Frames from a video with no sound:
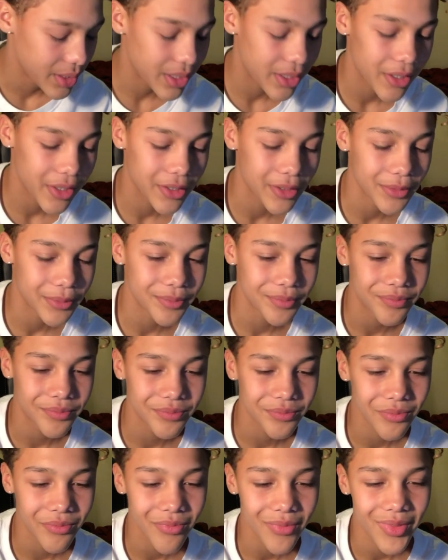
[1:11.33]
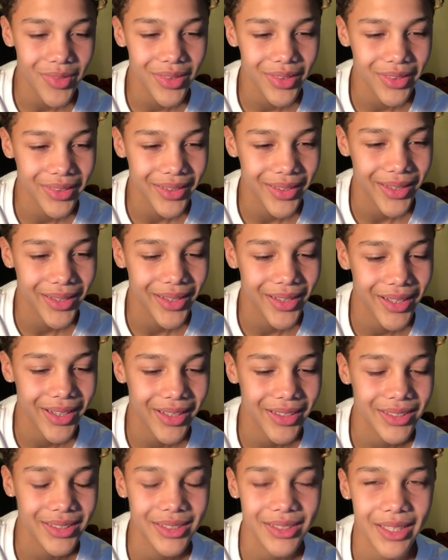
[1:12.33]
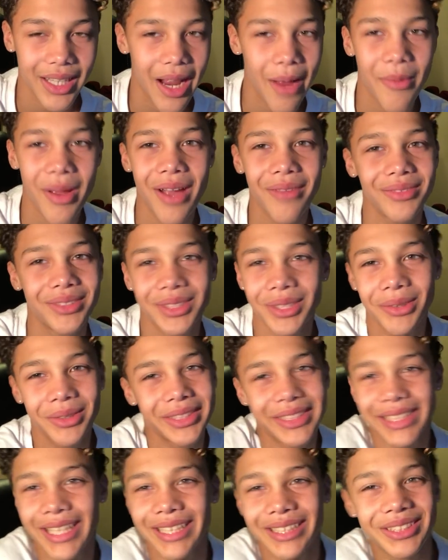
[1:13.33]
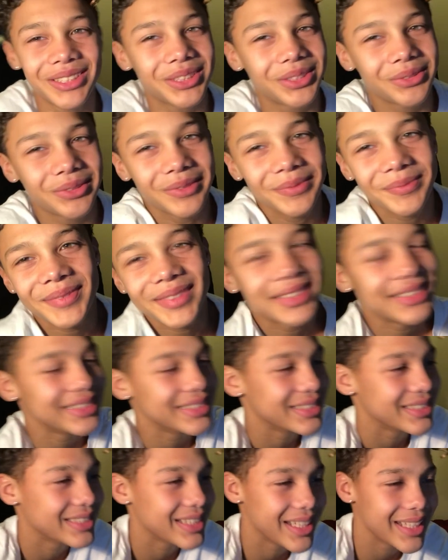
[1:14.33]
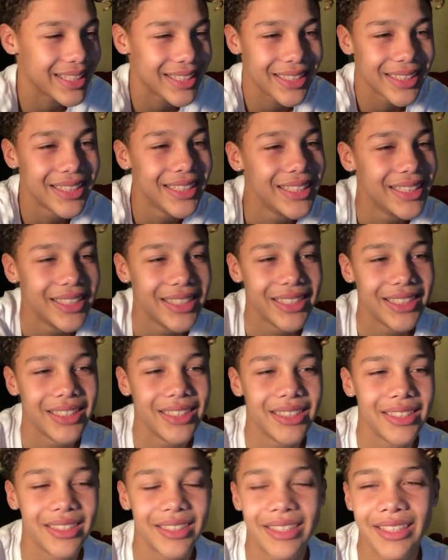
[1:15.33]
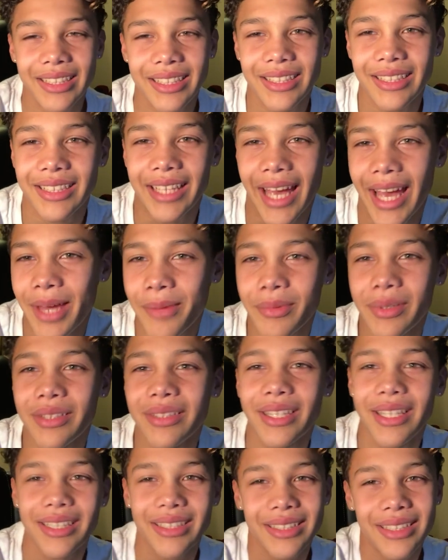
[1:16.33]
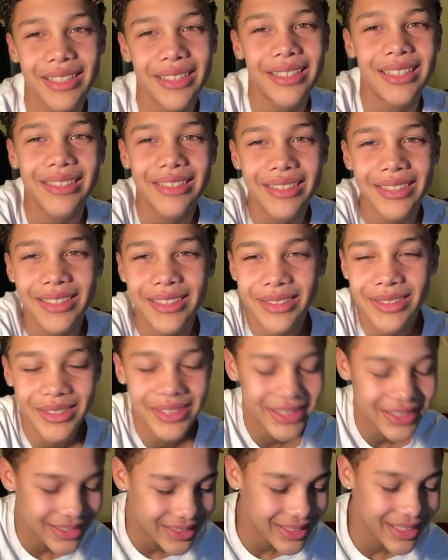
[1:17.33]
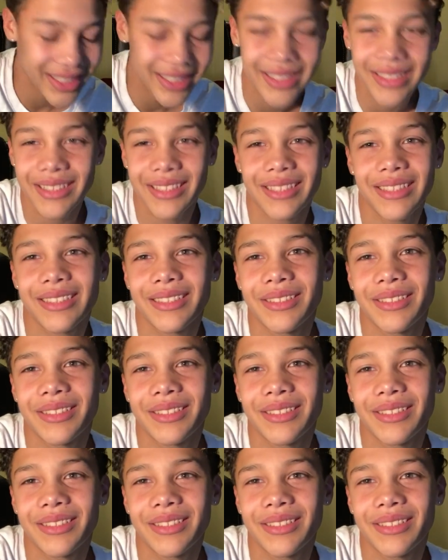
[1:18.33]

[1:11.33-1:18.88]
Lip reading: I'm gonna have to go with Taylor Swift because, like, the Gabby, like, oh no, she's like,